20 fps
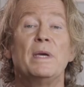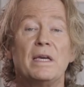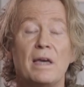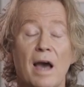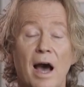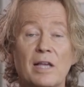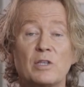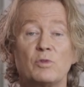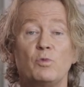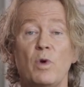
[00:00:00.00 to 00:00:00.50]

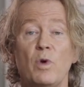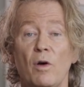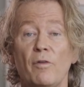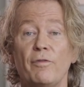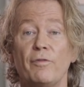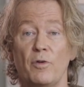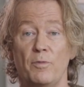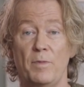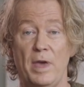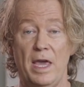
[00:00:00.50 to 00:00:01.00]
God's will
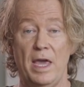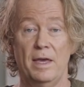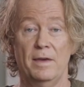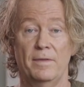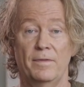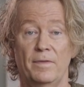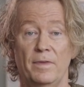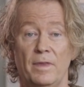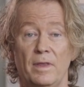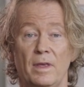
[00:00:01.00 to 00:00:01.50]
for me."
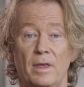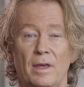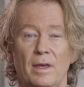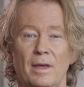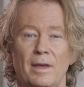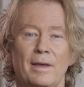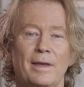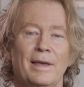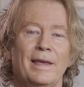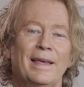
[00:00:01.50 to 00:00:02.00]

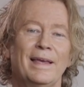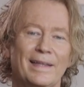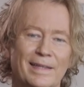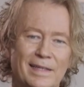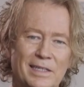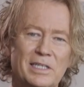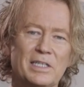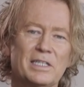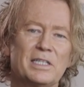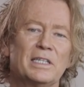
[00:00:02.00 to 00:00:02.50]

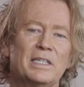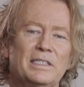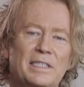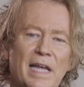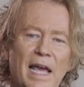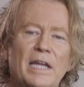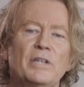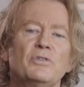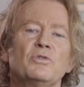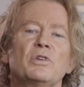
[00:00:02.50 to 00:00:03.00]
This is a
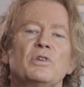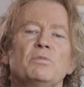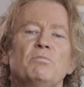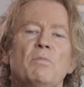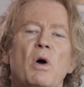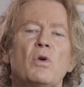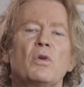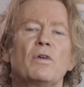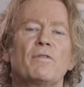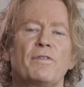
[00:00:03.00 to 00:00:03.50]
dangerous
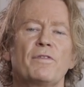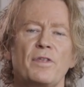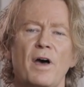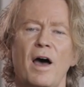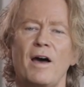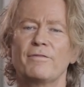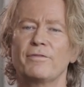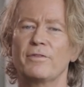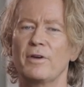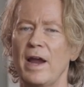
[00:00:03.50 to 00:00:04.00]
mode of
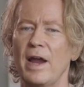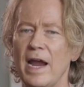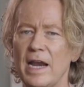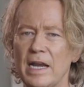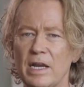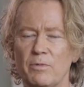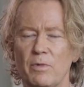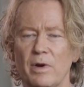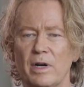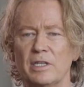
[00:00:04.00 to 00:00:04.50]
thought for
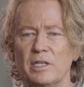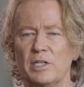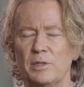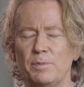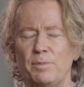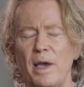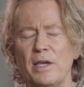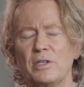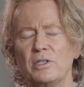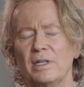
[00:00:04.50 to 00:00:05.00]
anyone,
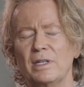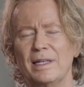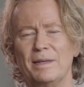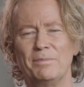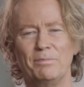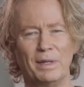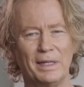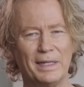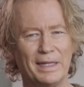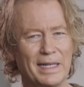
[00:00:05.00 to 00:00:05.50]
especially
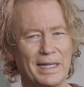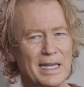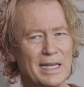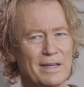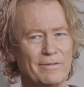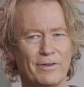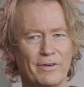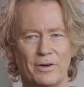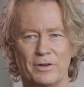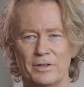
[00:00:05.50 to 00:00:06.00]

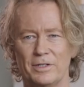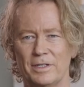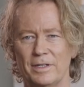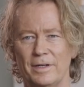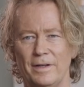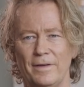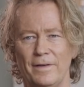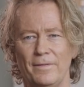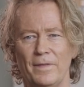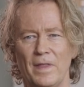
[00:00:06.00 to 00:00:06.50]
believers.
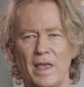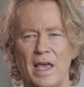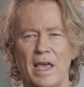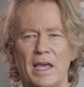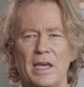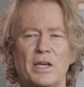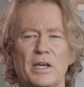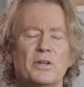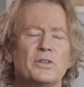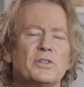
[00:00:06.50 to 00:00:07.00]

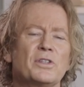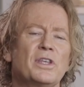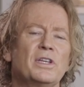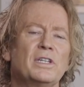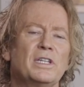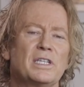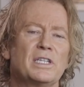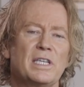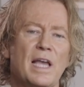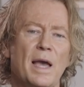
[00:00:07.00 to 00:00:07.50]
Here's the
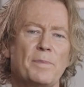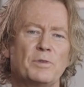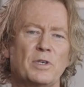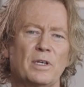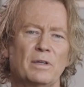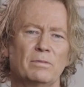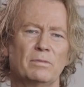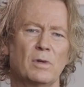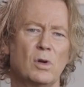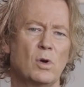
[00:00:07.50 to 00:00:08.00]

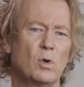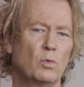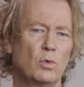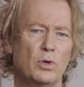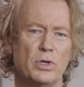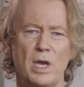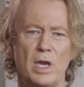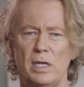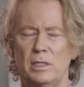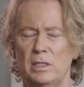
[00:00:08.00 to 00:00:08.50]
deception.
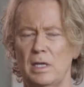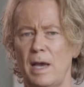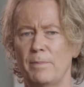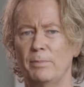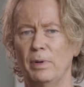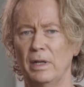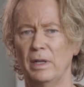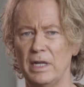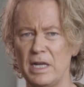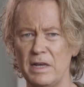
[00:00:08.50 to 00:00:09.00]
"Well, yes, I
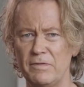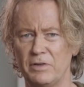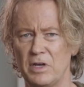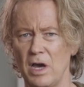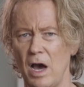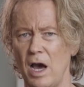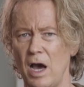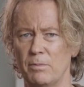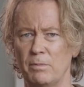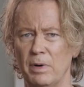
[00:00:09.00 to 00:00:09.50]
believe
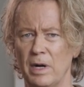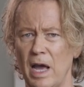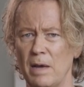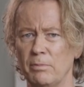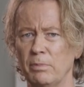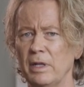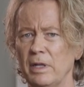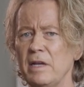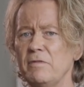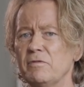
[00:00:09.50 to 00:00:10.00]
God, but I
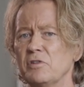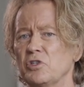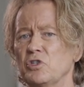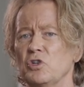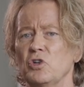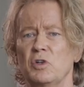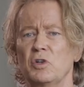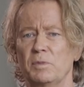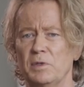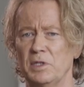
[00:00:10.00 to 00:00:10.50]
believe the
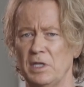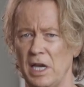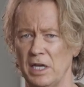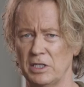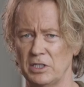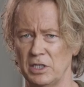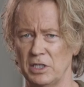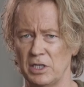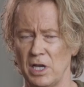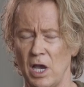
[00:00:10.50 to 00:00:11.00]

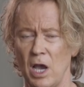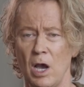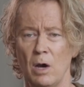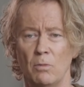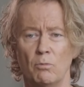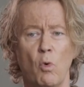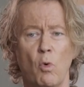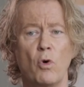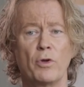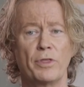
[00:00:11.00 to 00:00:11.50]
circumstances
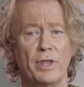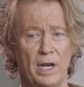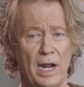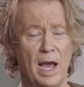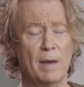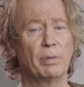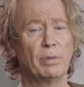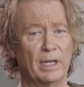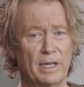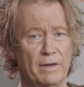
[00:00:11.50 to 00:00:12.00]
more than
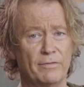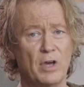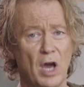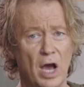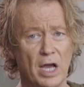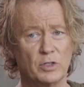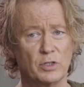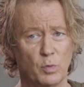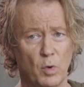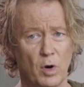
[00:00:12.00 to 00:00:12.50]
I believe
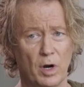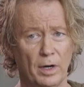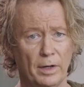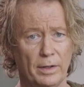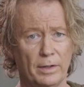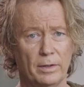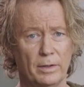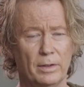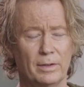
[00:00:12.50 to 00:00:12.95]
God's word."